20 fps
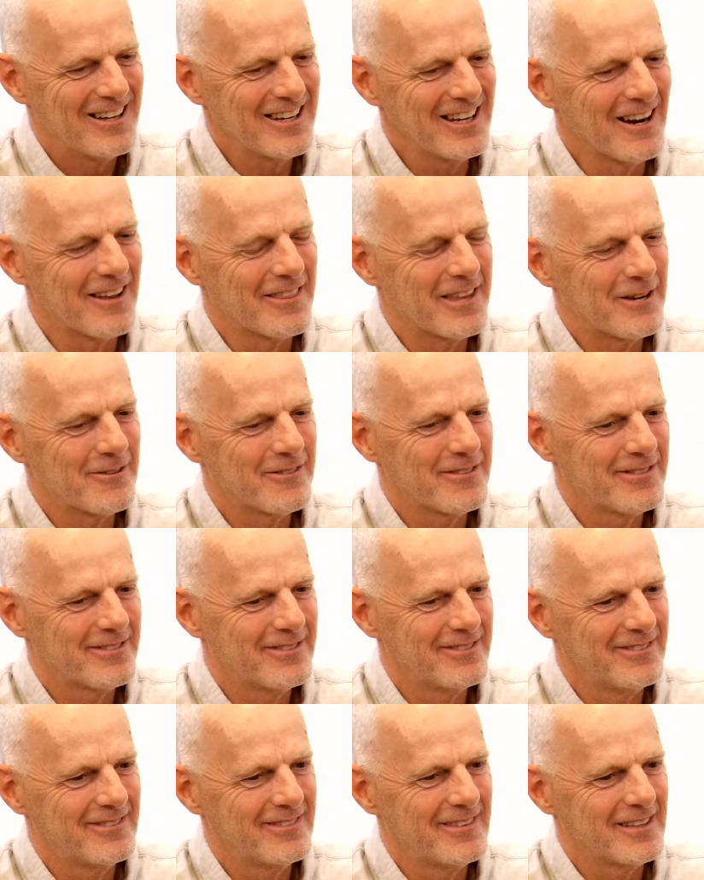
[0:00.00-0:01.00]
You know, there,
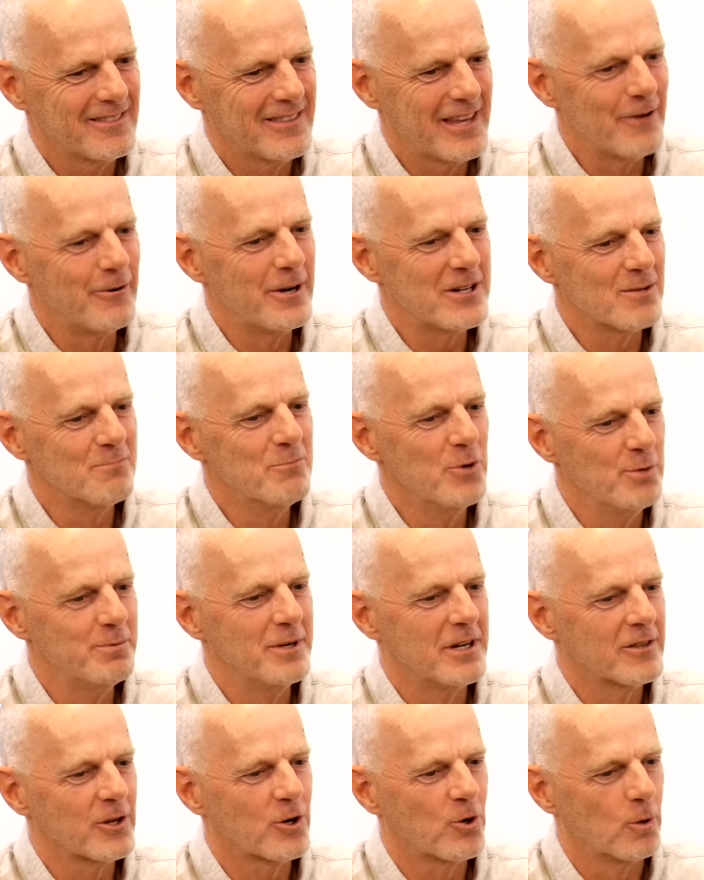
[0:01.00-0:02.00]
there is a
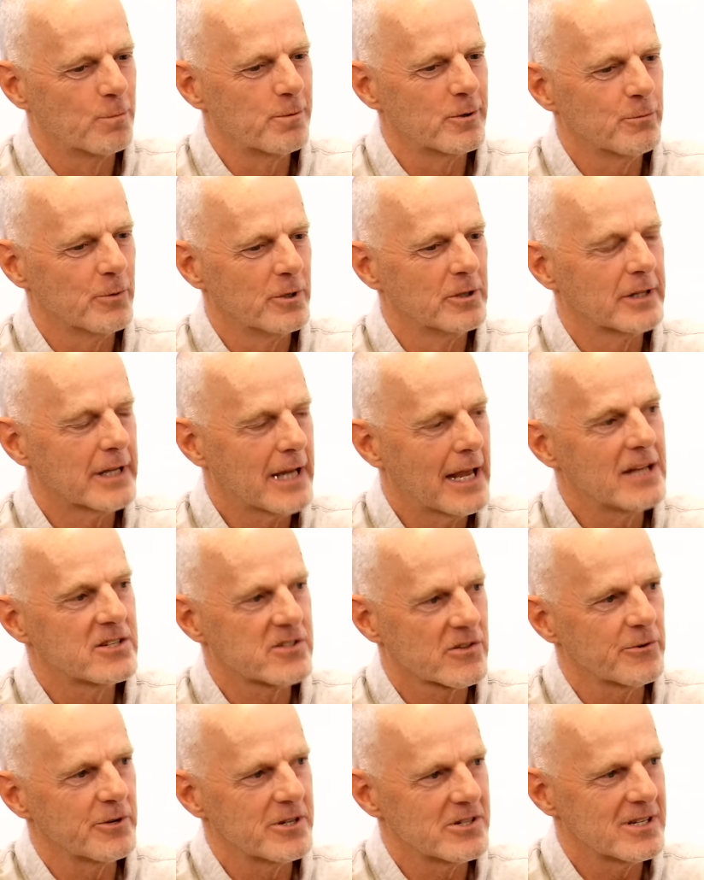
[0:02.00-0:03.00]
movement in the corporate world
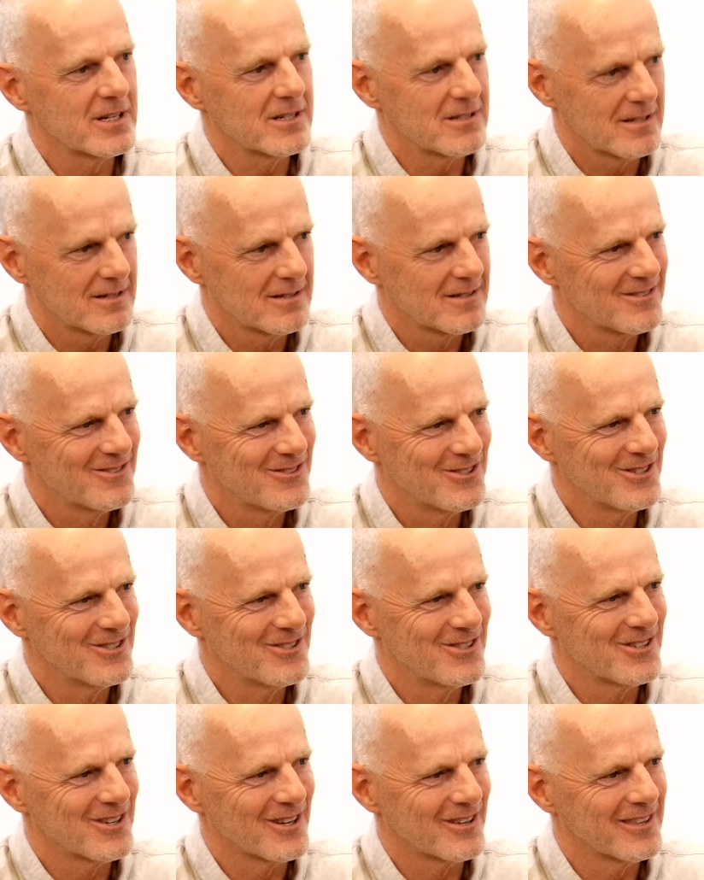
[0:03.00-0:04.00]
against three sixties. Do, do
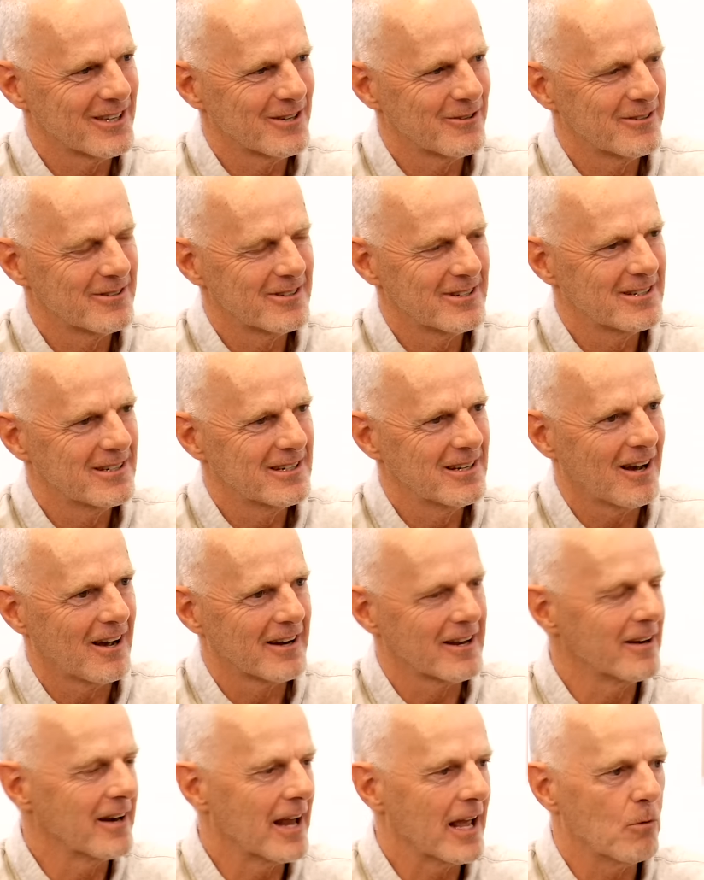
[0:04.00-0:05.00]
you know, mm-hmm. there, I
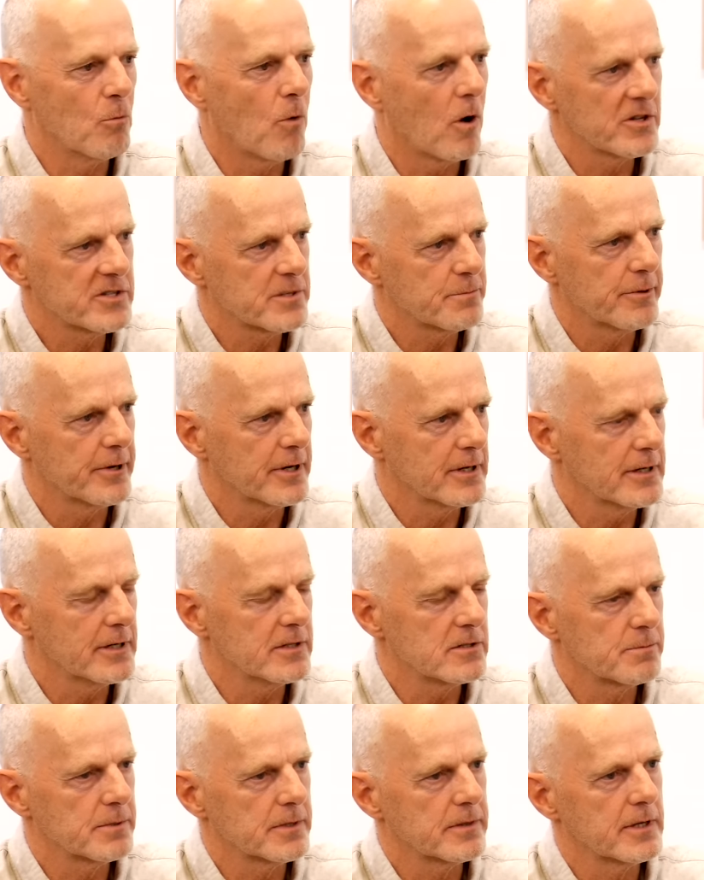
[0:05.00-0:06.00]
don't know how widespread it
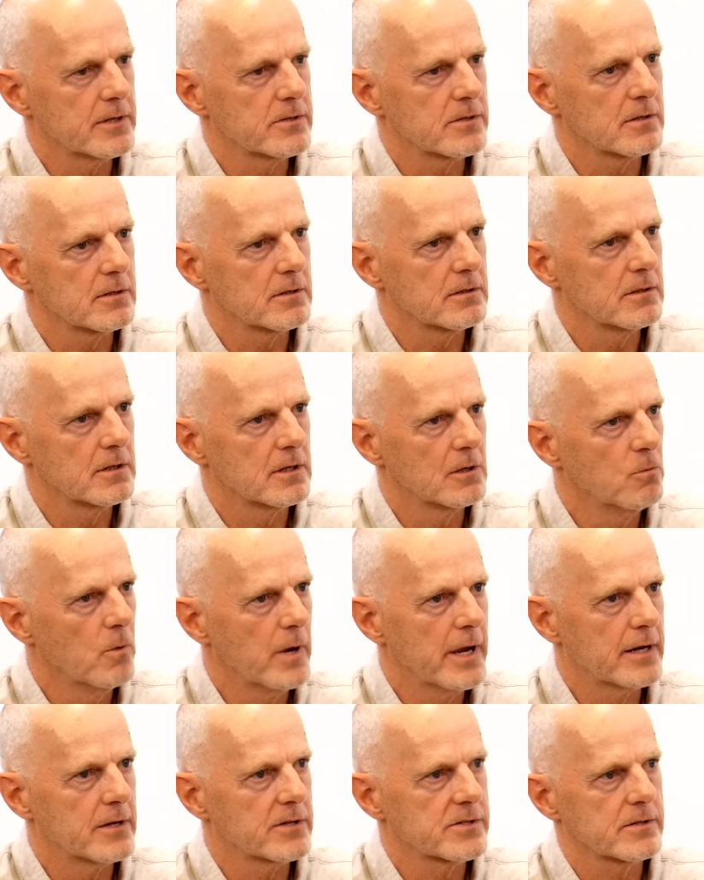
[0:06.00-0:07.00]
is, but there's a, an
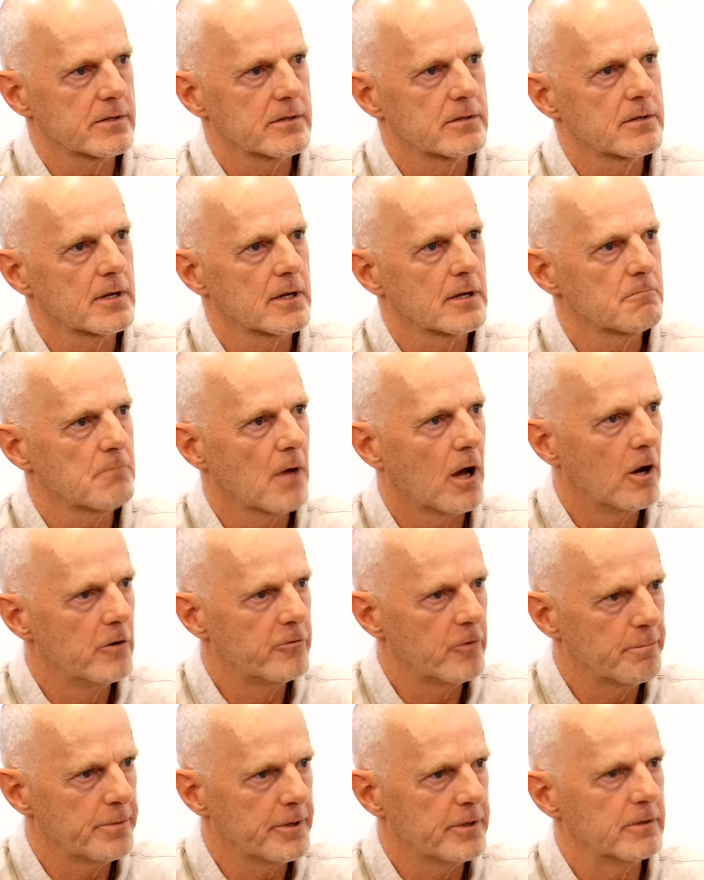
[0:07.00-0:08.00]
awareness that um,
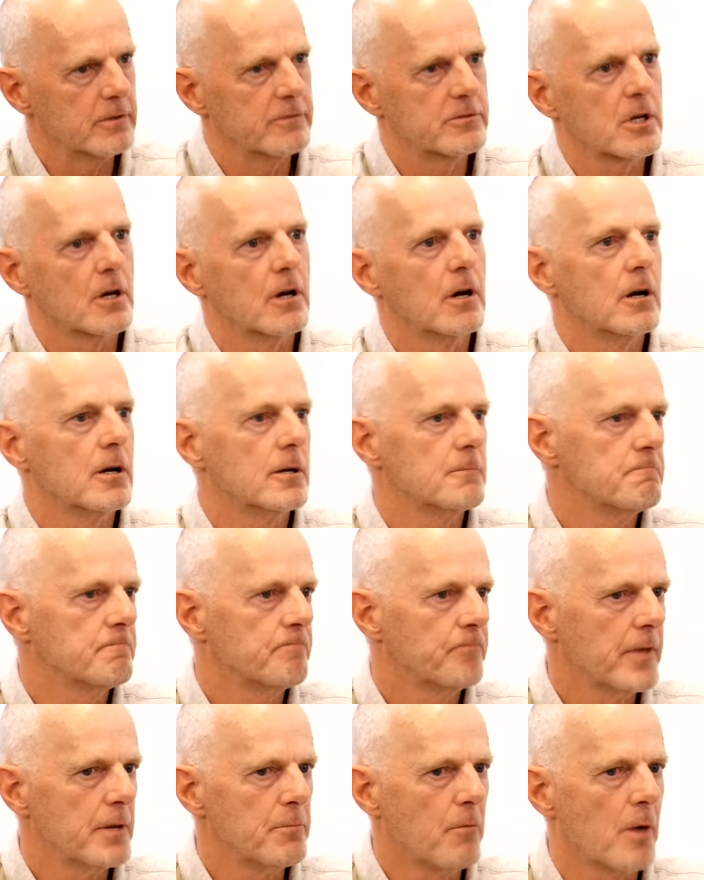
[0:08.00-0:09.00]
over a period of time,
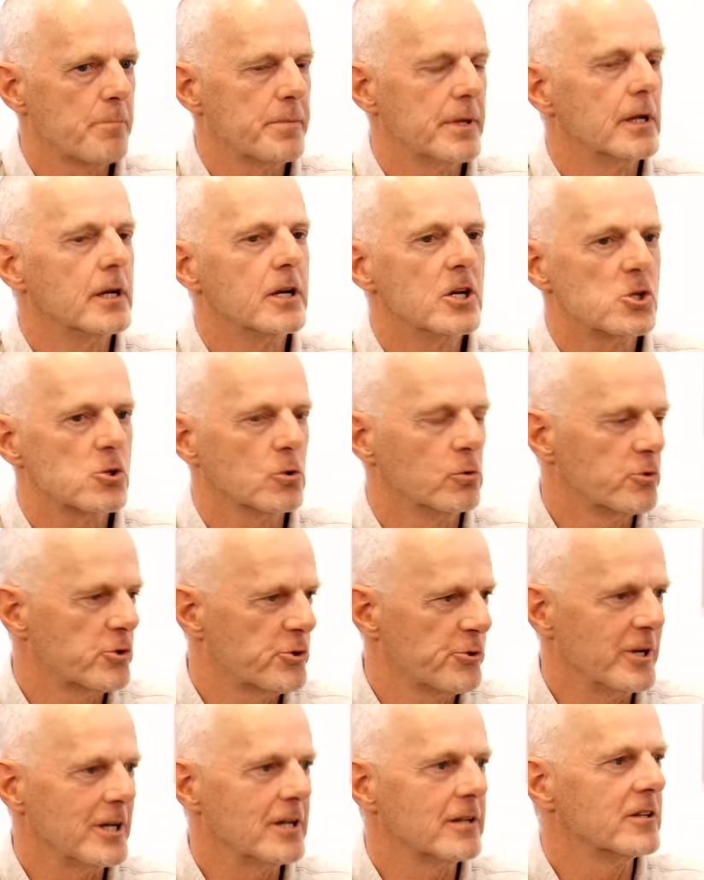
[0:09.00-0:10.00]
there might be an initial
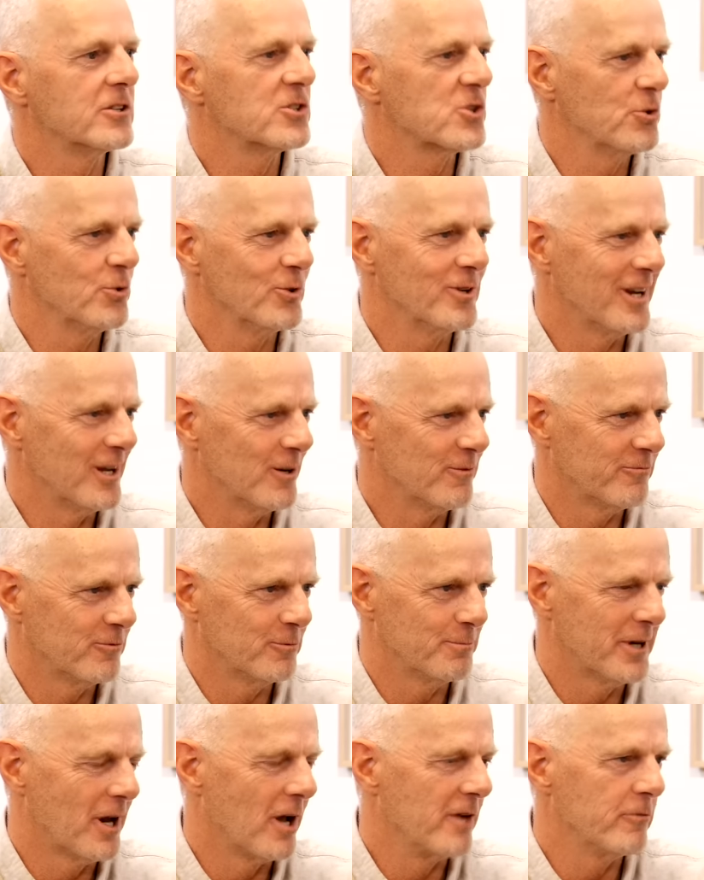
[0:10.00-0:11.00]
trigger that's good and
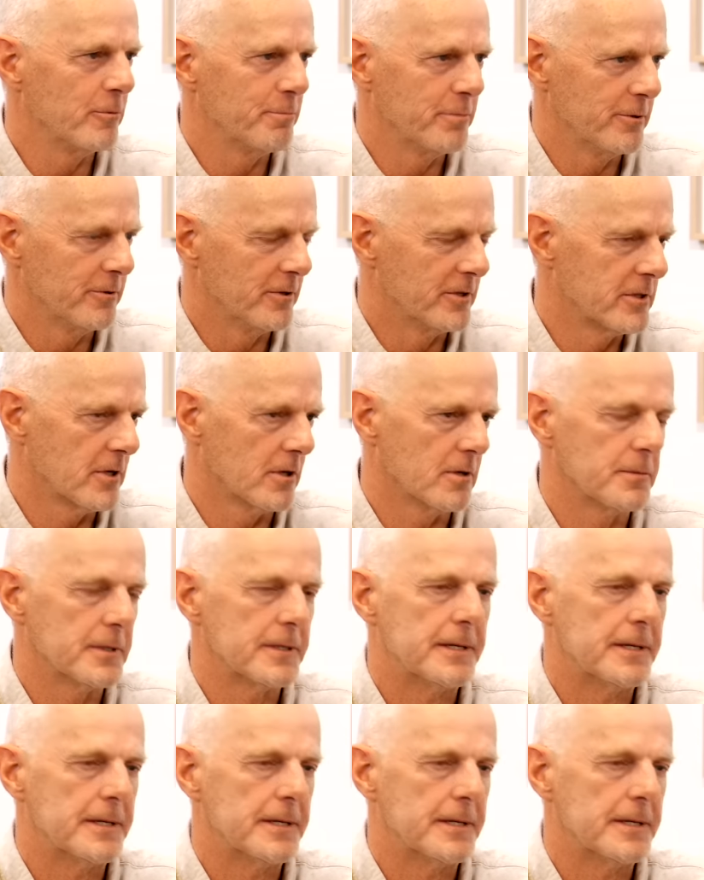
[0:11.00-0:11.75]
helpful, but over a period of time.